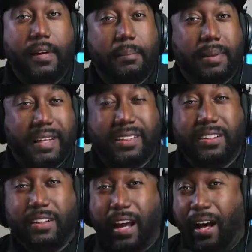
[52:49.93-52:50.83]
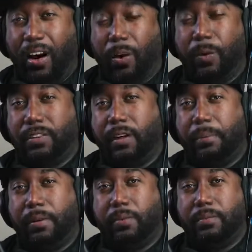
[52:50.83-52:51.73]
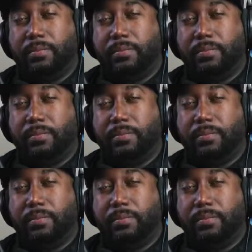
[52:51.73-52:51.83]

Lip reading: because you're not going to